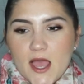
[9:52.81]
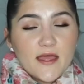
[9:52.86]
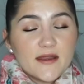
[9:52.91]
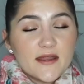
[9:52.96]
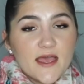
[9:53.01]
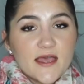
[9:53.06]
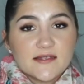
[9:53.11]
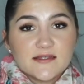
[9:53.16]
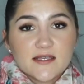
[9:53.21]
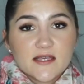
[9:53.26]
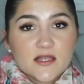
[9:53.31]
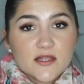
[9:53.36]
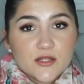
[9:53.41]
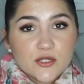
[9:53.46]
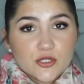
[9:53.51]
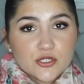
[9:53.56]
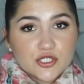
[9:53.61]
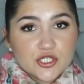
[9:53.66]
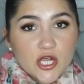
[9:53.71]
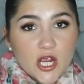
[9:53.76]
And it has like a
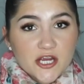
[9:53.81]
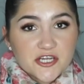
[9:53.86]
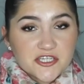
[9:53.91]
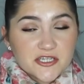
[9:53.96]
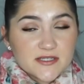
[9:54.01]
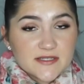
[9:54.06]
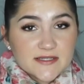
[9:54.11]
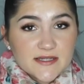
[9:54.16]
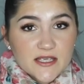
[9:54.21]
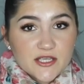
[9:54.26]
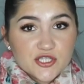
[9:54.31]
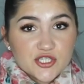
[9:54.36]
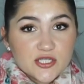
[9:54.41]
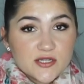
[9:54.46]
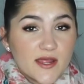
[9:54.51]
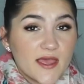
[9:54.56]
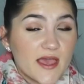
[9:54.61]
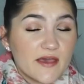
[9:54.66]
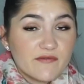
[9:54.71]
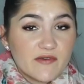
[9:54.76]
little charging
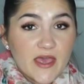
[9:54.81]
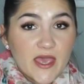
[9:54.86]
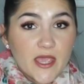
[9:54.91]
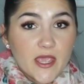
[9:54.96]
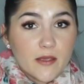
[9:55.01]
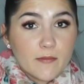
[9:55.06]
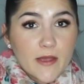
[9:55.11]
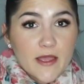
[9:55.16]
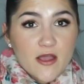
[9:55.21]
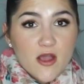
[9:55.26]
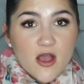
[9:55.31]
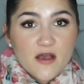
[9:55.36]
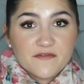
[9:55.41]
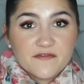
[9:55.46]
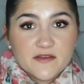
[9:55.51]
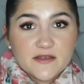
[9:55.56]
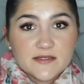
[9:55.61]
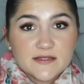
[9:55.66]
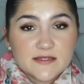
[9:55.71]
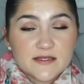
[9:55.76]
station. I have it hanging in my
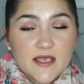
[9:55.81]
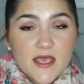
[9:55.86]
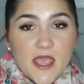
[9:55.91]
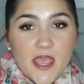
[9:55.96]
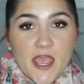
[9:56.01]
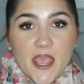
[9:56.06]
office.